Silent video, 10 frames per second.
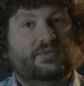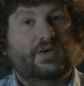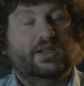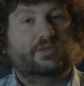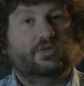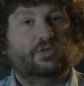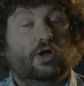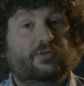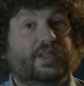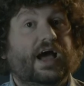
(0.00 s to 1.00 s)
then you'll
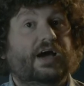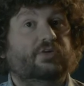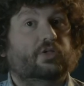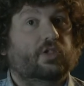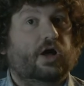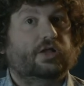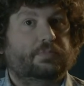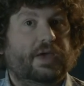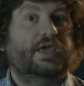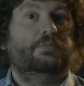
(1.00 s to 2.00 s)
often have a Klarna
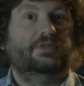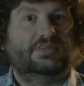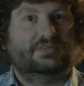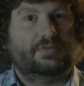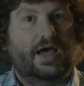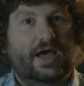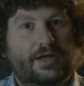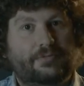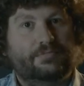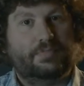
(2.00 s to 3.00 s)
payment
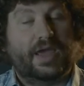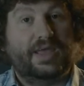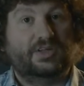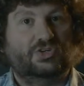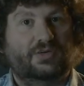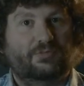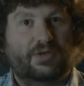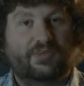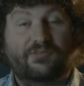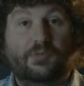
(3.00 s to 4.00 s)
page
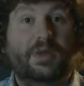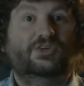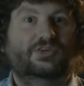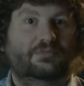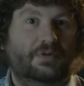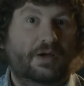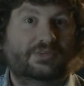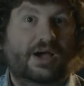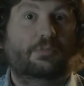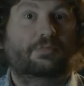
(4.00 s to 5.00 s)
with information about
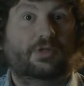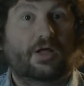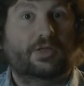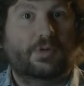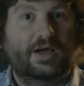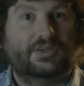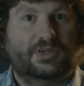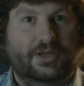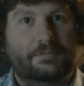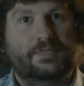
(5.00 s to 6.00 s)
how Klarna works on it.